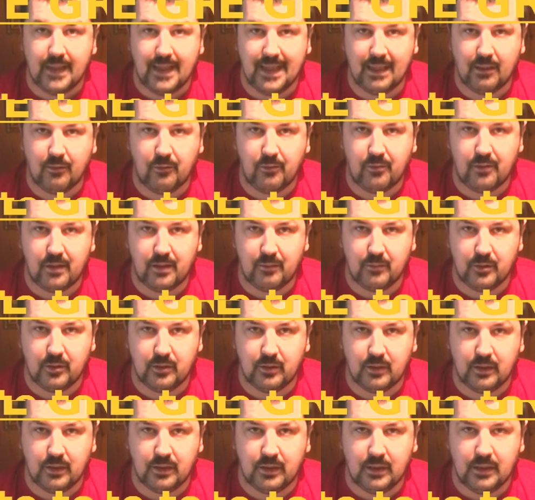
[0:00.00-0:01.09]
Hello
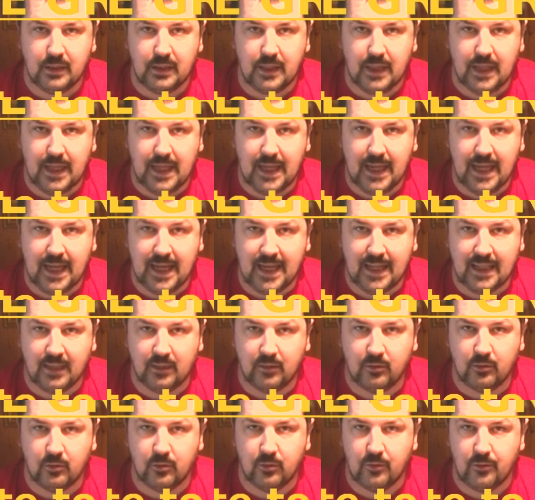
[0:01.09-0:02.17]
Samuel,
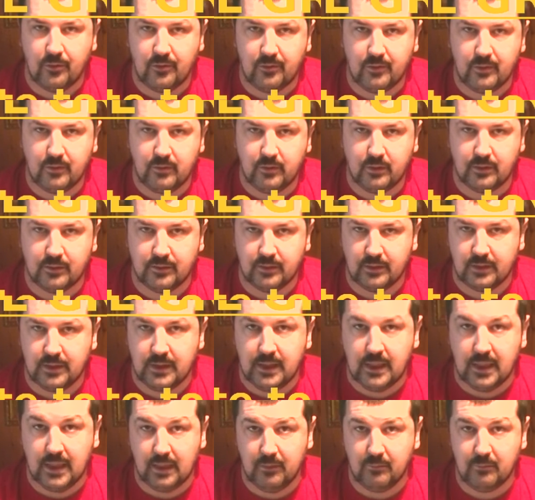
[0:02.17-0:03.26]
hello Stuart.
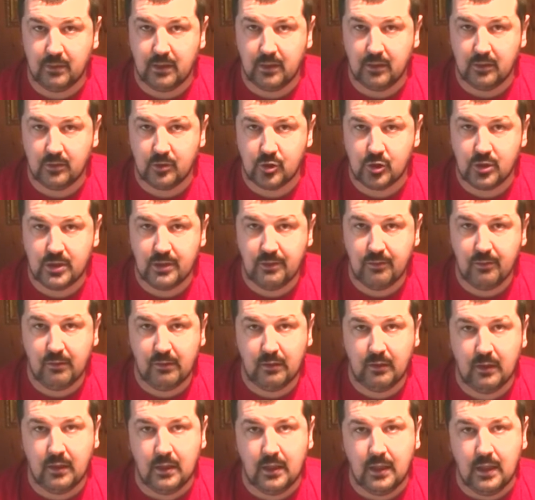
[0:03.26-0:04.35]
I'm Claudio
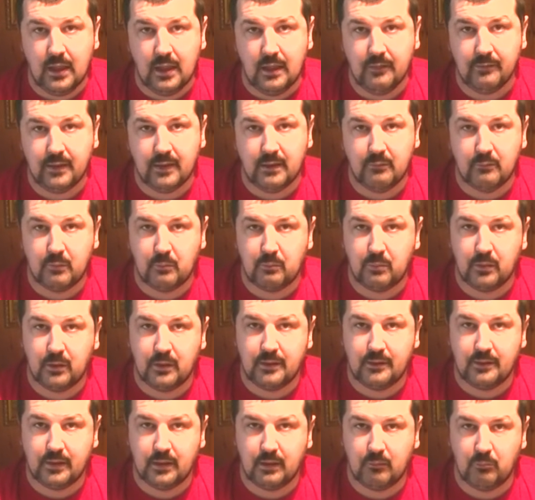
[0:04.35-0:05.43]
Schiesel and I'm a
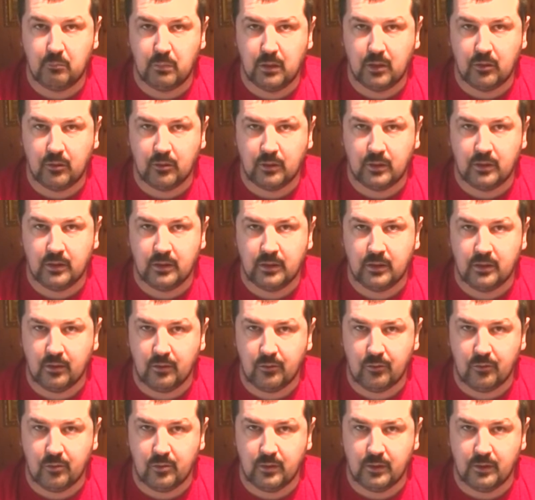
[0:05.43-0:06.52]
political blogger in
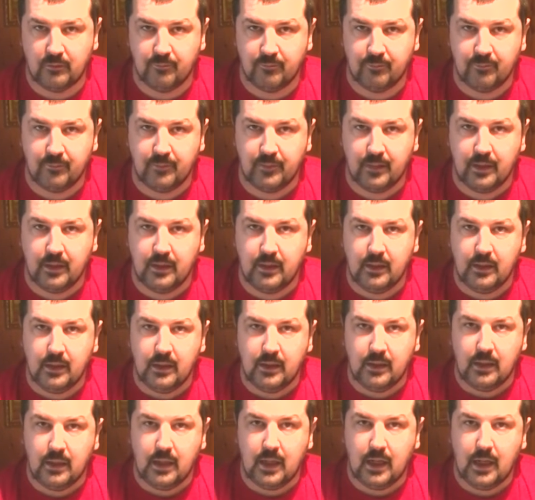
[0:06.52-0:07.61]
Austria.
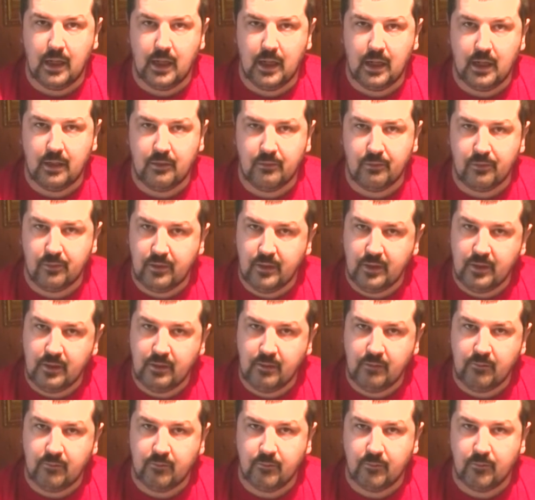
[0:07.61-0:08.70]
I
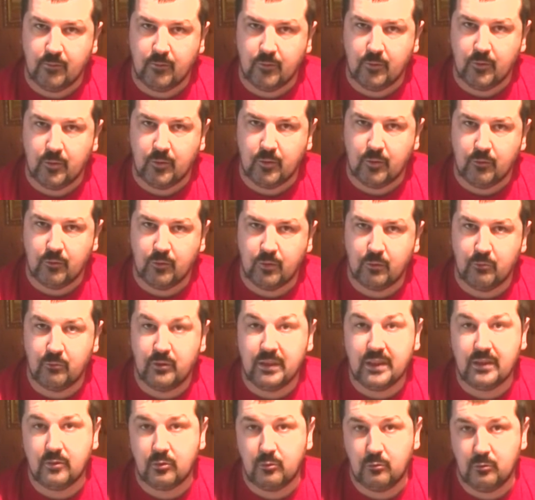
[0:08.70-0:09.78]
see from
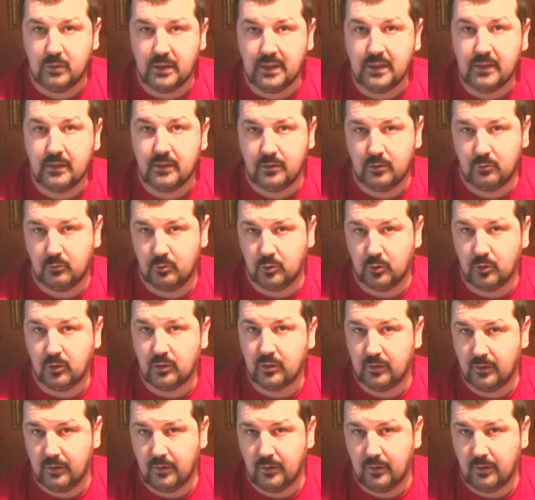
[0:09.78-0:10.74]
week to week your work,